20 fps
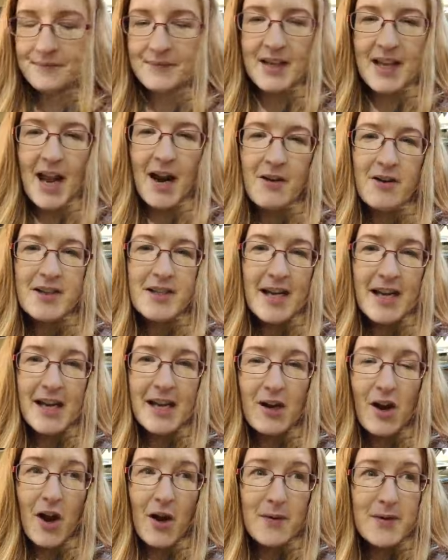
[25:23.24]

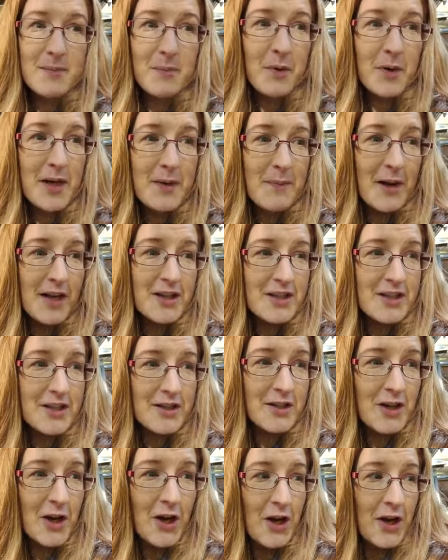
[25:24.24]
pretty
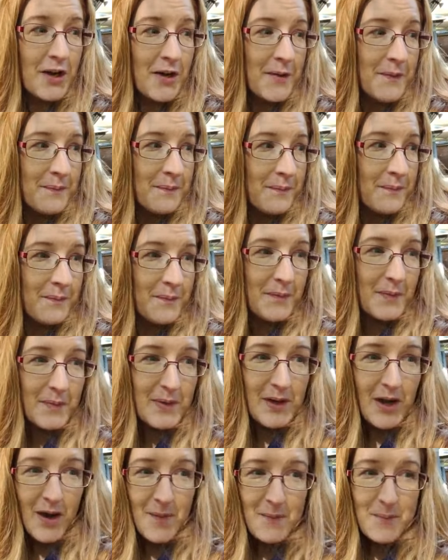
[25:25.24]
much,
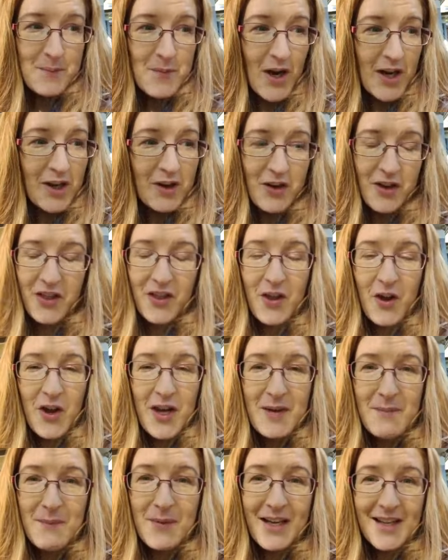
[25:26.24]
I got
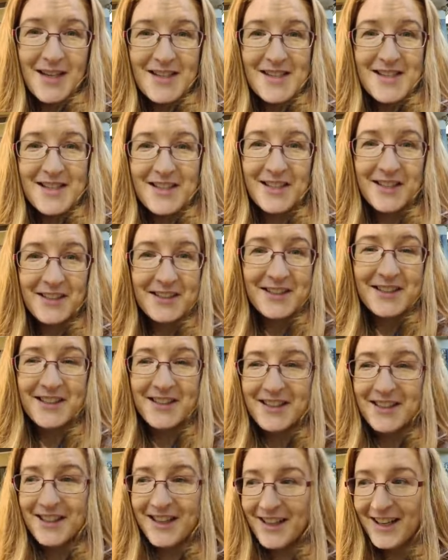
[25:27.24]
30 minutes
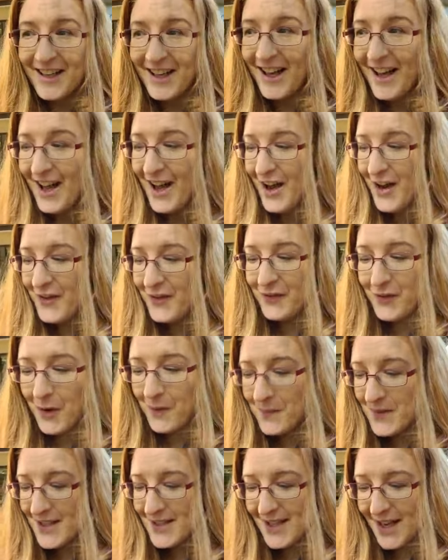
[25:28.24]

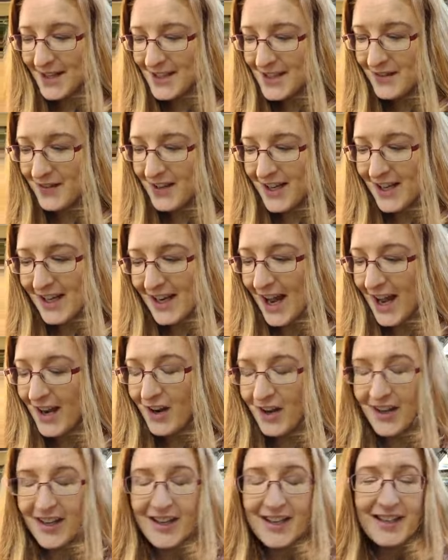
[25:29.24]
from this activity,
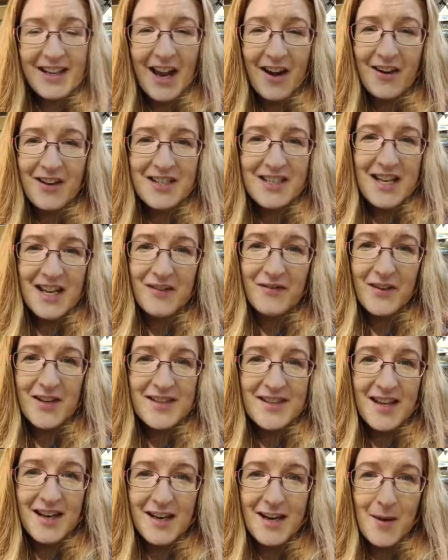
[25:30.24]
and I could guarantee if I
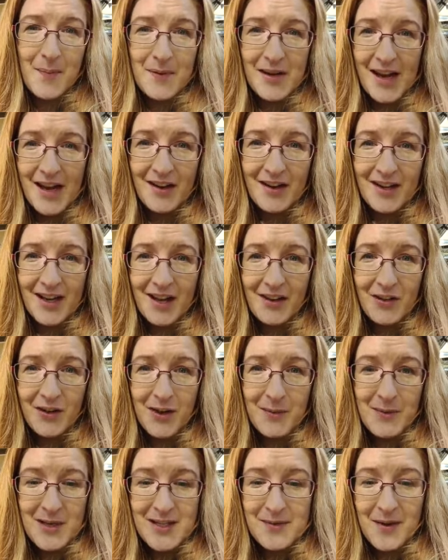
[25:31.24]
set it up again, I get
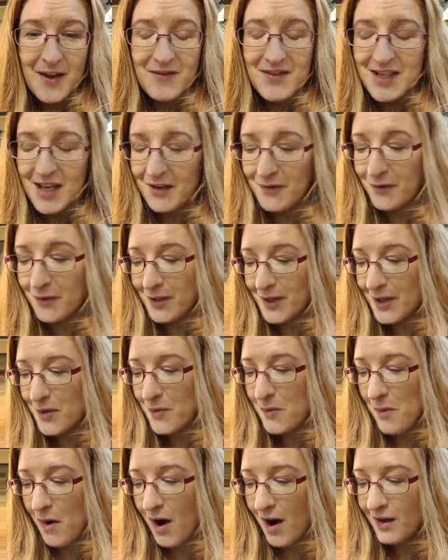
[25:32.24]
30 minutes. We haven't done it for a
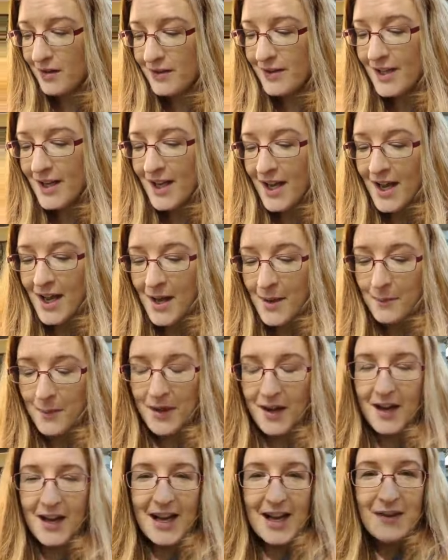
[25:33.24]
little while,
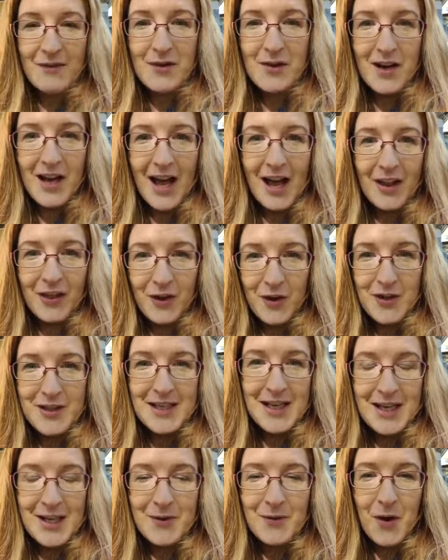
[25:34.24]
but even a
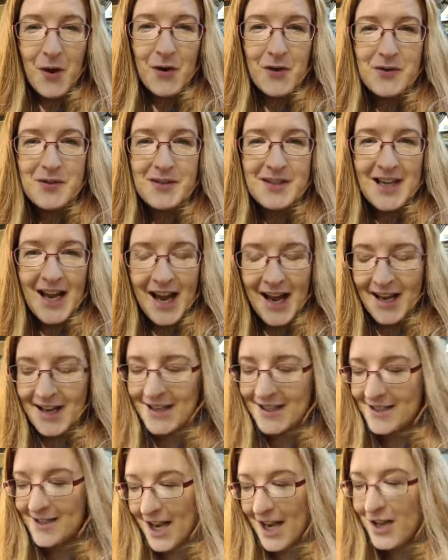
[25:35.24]
13-year-old
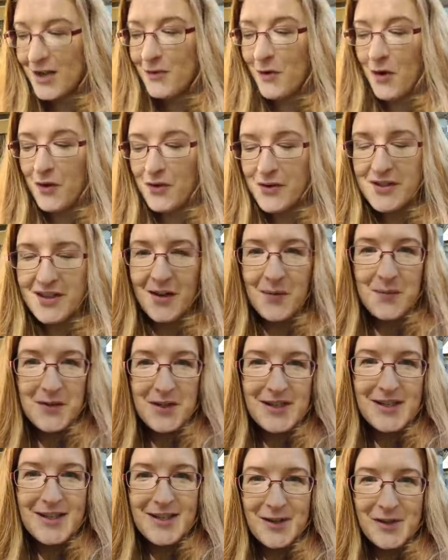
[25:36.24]
and 10-year-olds
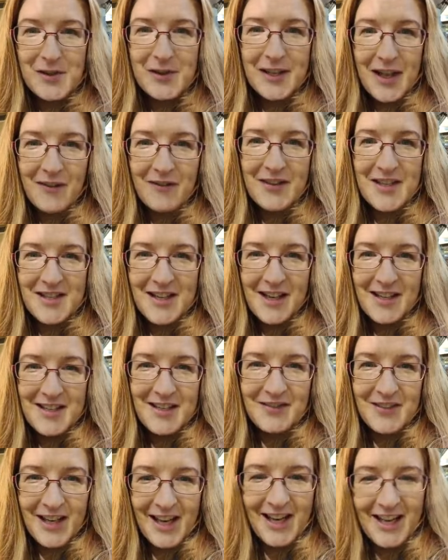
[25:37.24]
would still love this
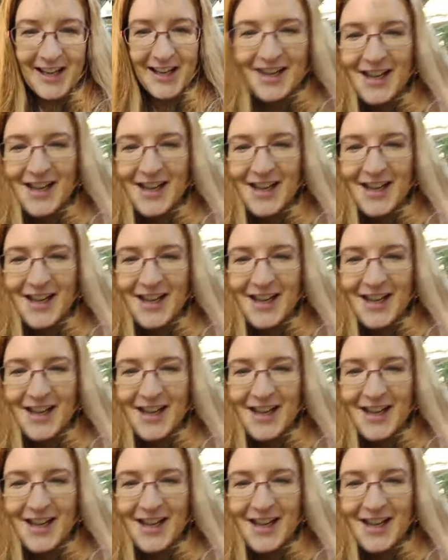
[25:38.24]
activity.